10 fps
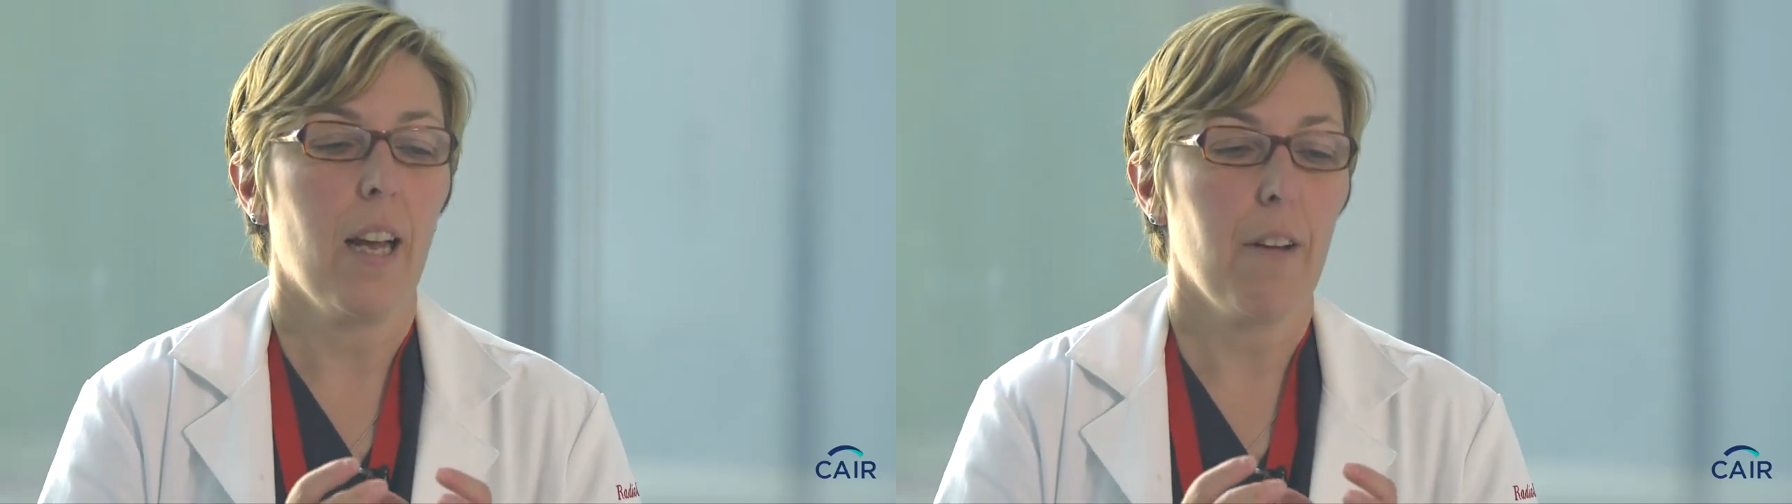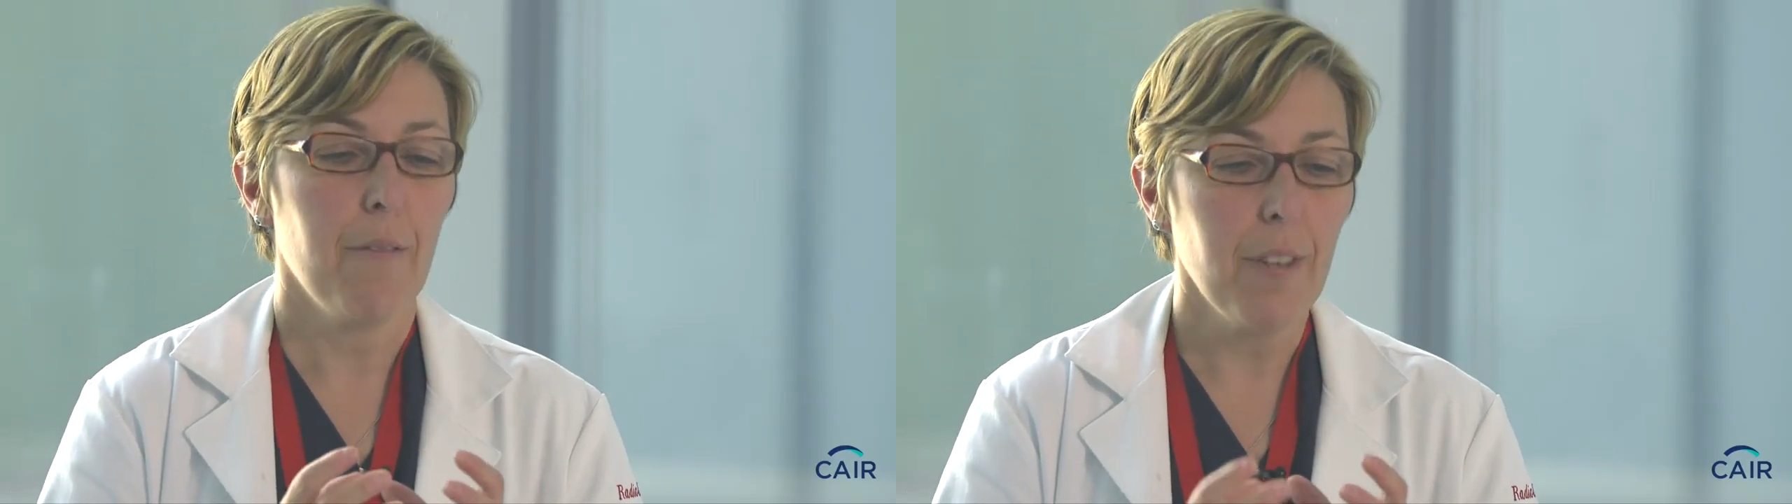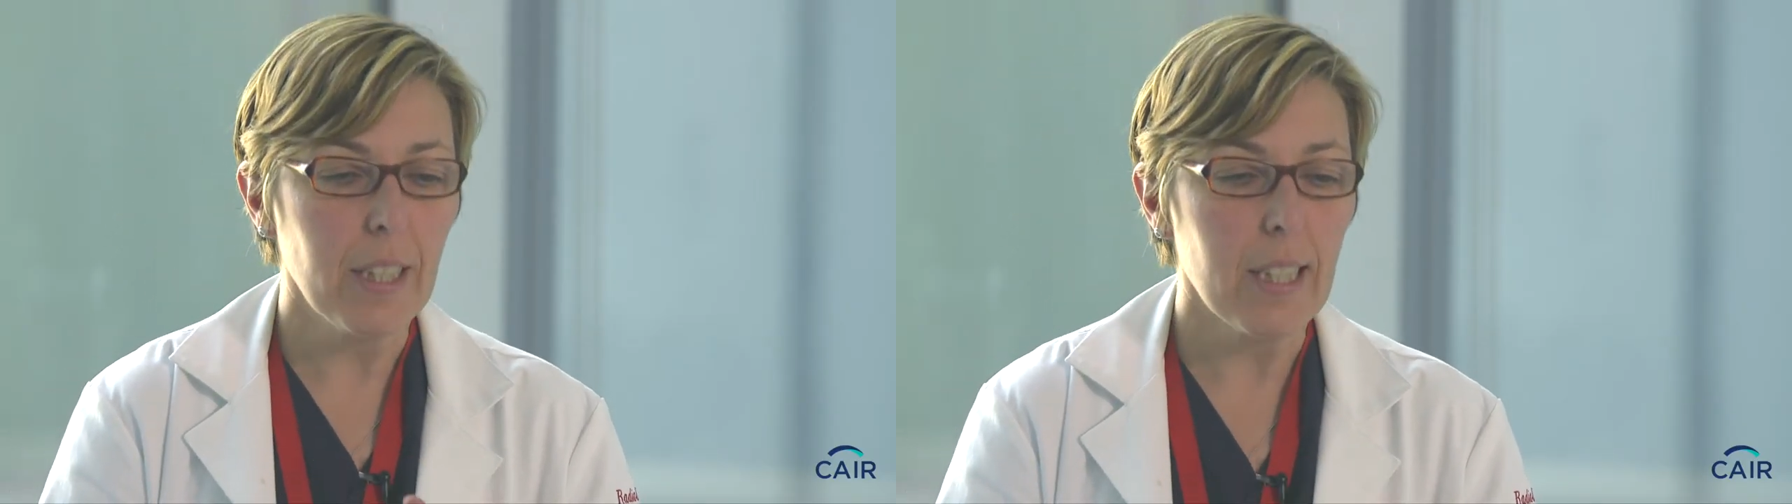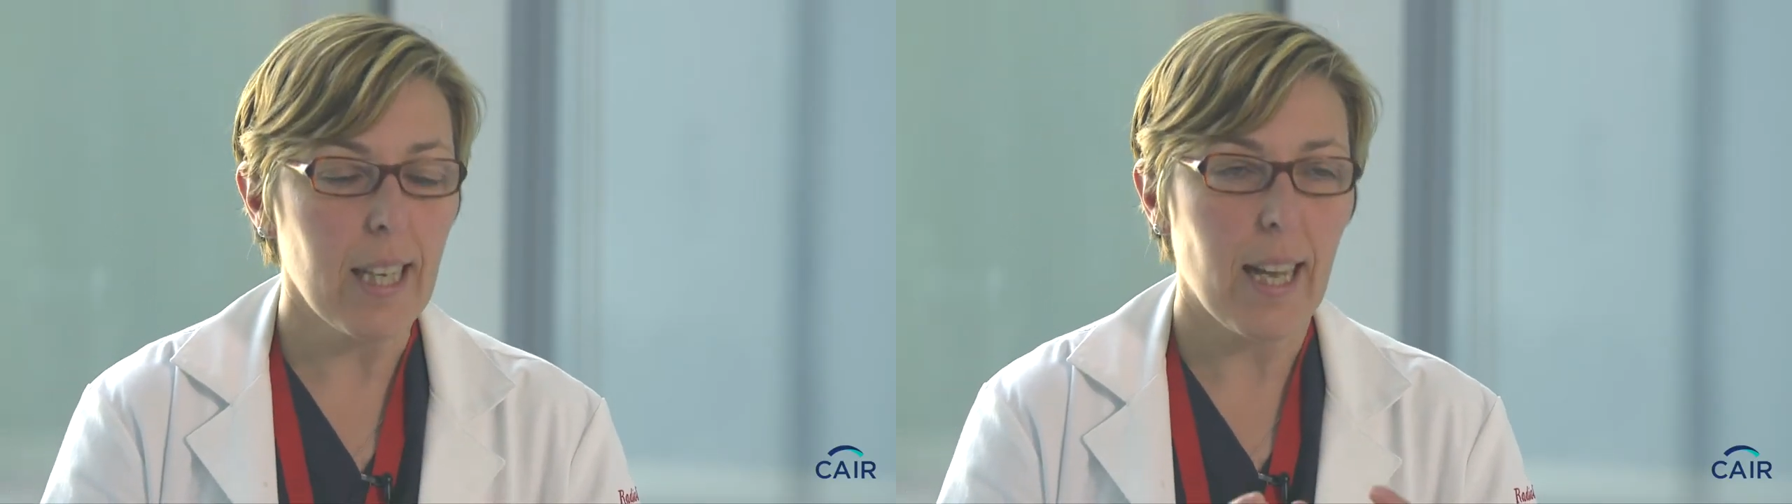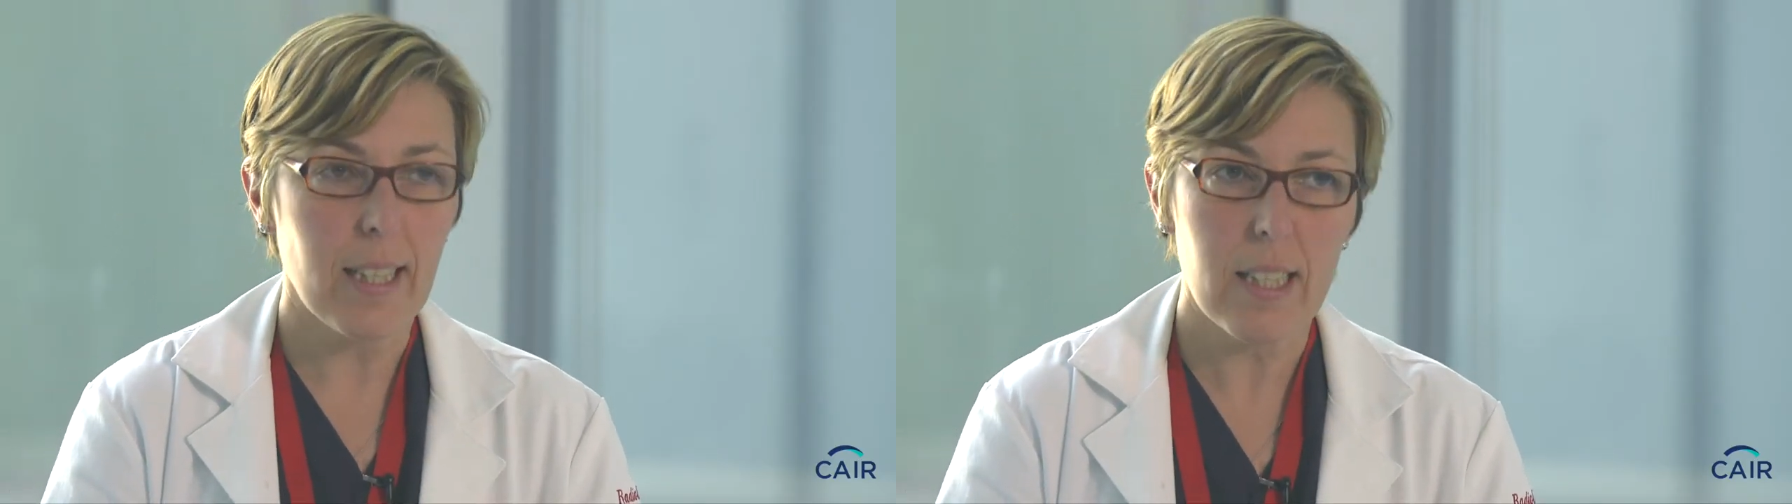uh, venous
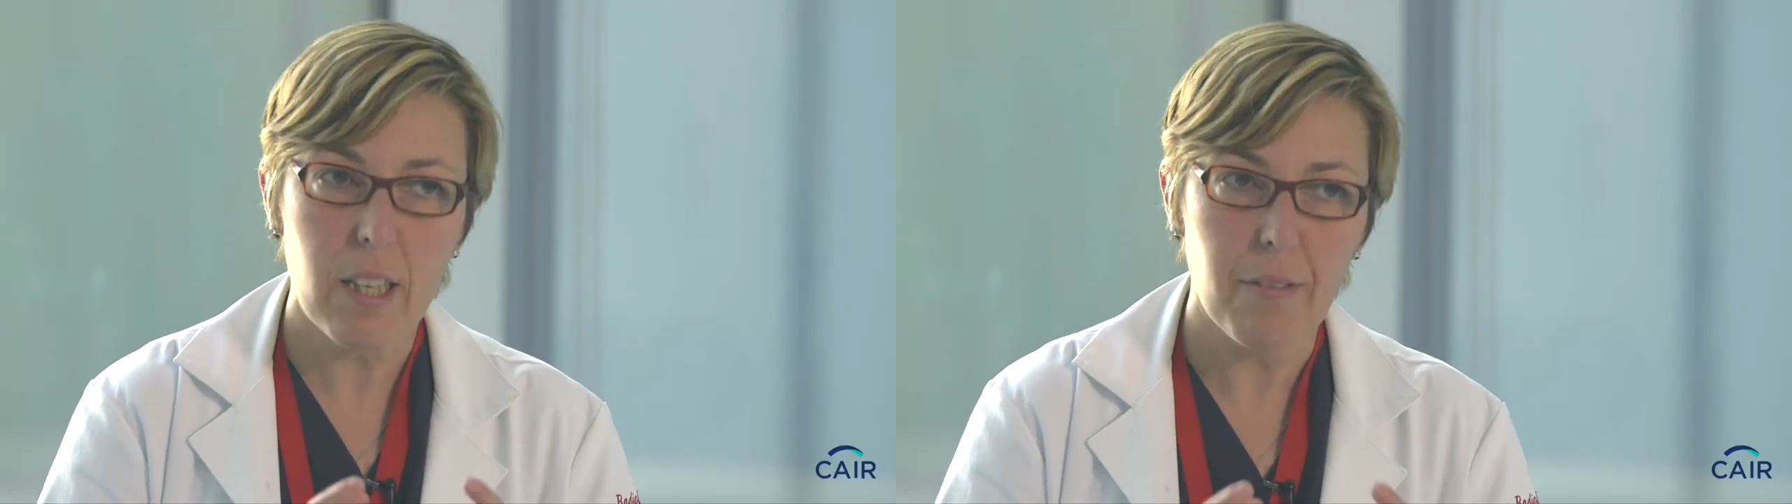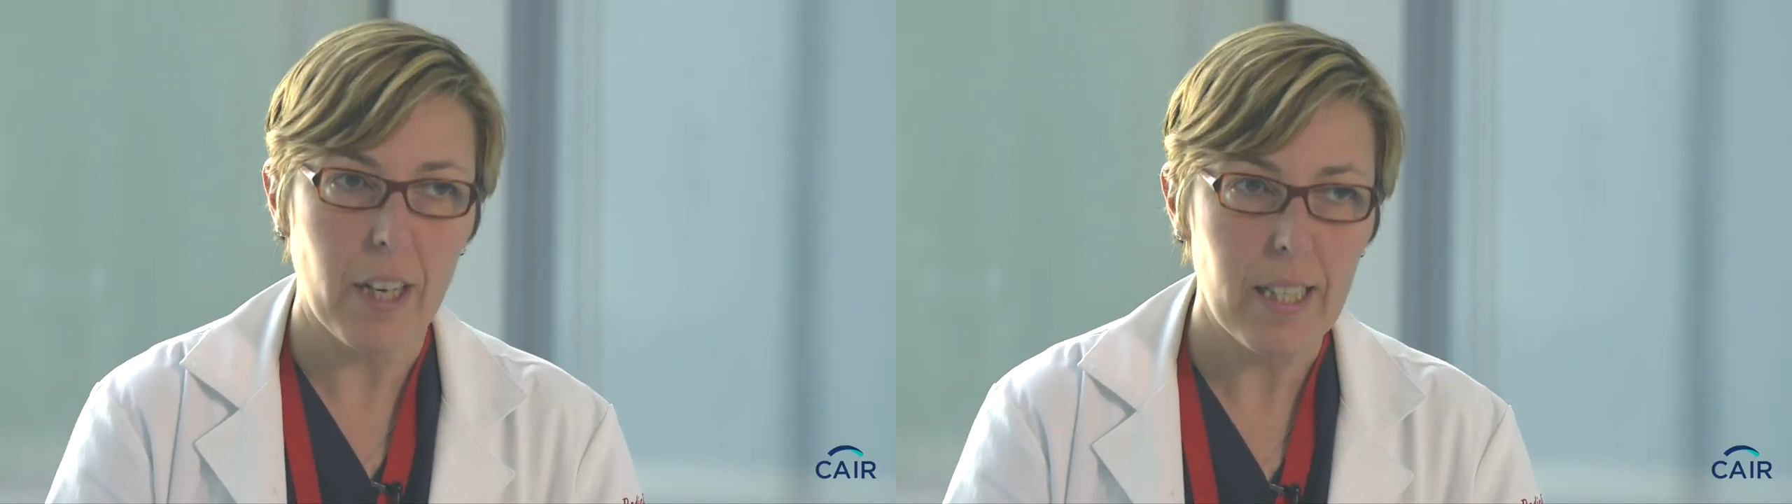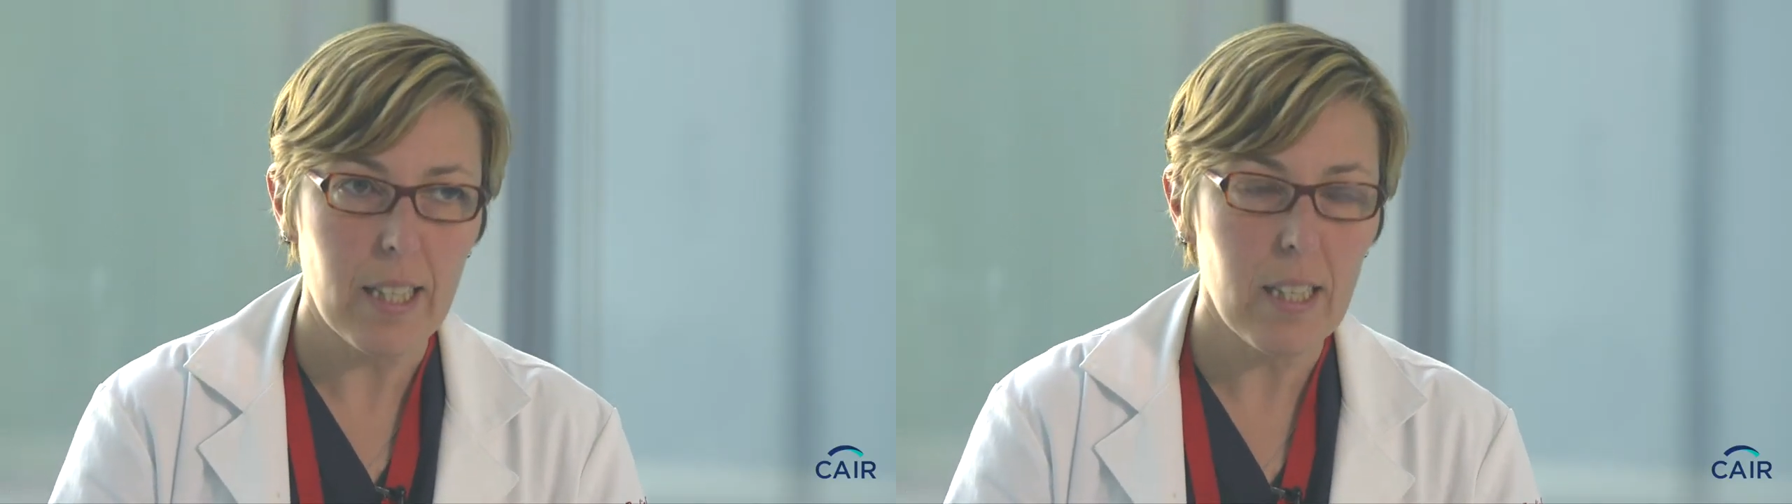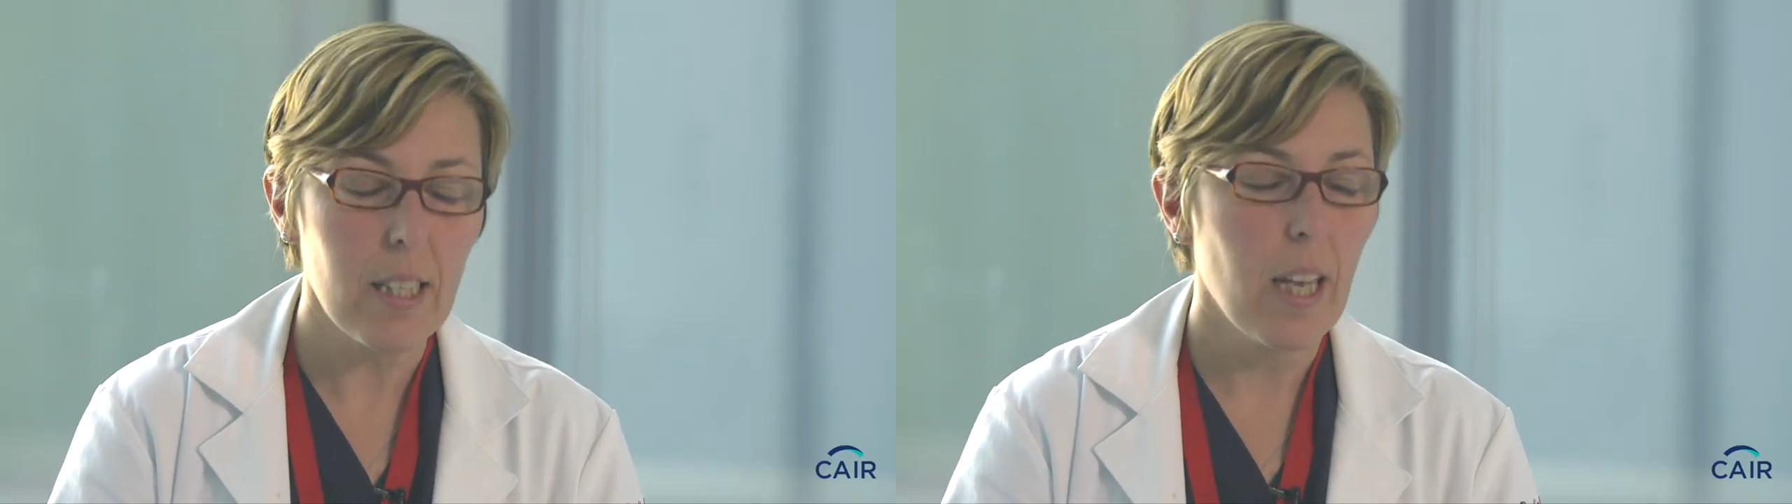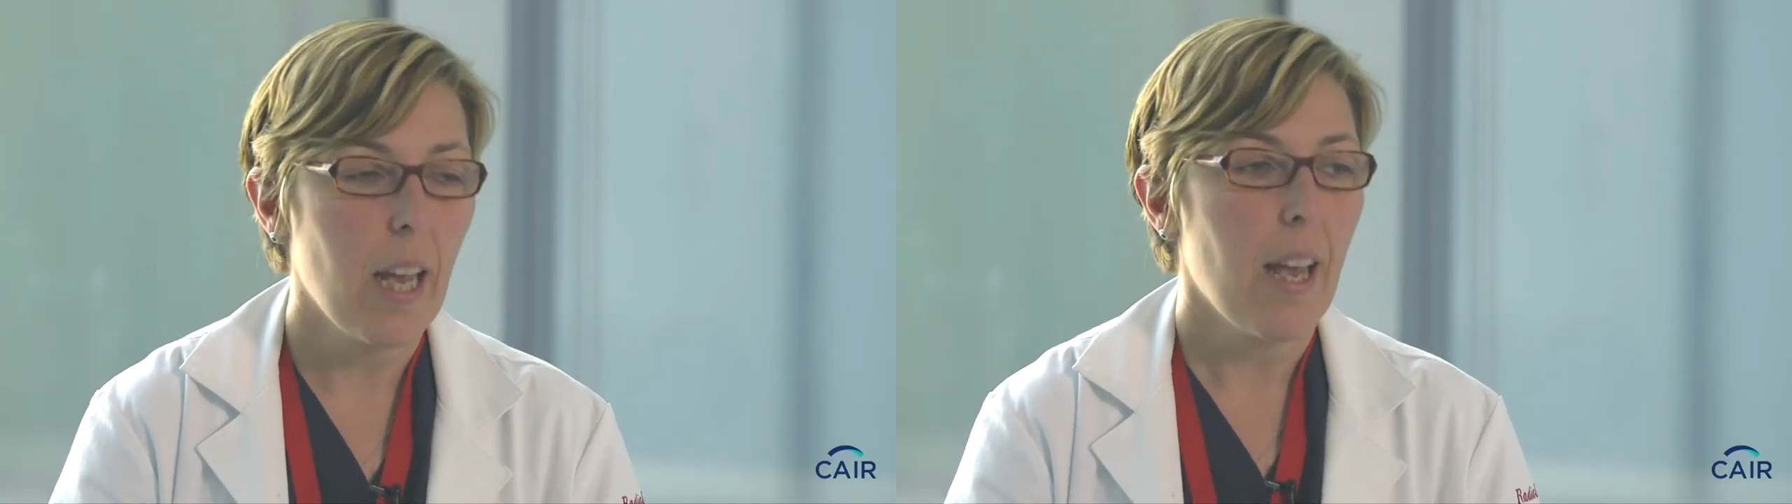access devices